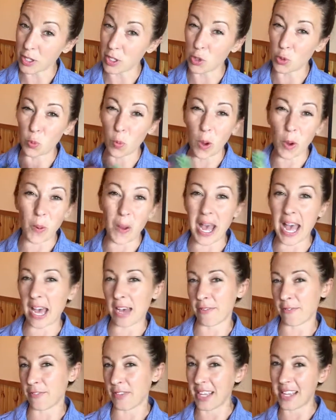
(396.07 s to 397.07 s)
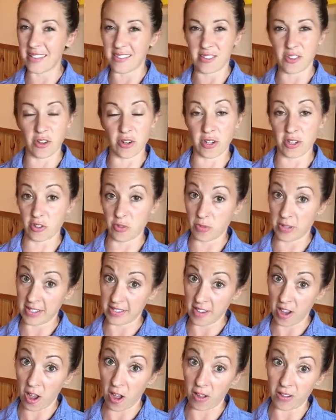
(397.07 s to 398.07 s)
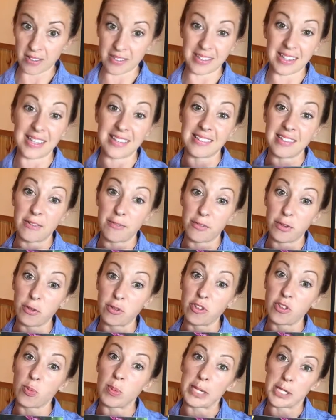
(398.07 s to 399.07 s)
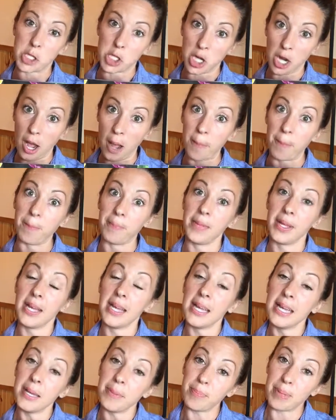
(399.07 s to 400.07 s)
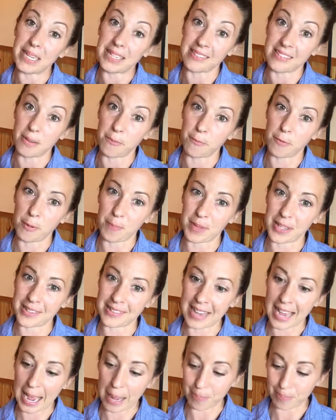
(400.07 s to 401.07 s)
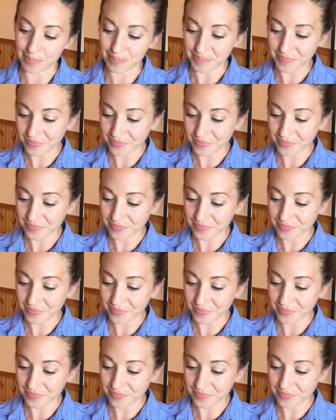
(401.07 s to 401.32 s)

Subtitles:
you won't have as good as results as if you switch it up, pick some from the top.